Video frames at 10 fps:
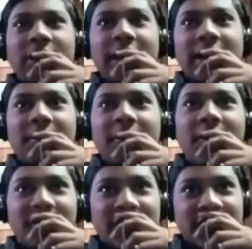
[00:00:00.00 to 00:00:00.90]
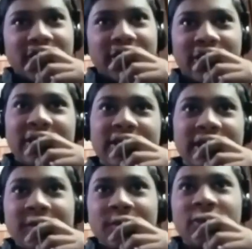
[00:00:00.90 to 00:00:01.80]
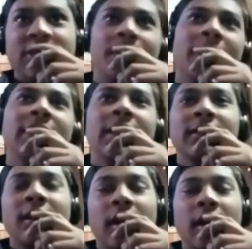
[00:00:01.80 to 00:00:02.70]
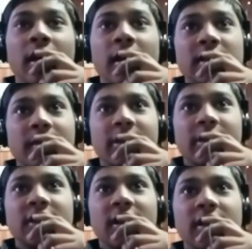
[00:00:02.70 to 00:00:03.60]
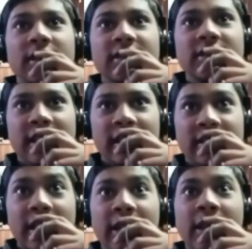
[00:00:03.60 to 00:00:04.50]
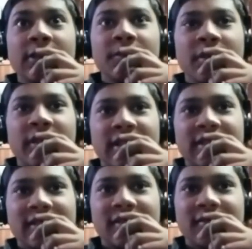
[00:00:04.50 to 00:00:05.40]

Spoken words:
Lakme foundation course it is more cheaper than the Samiksha's selling it products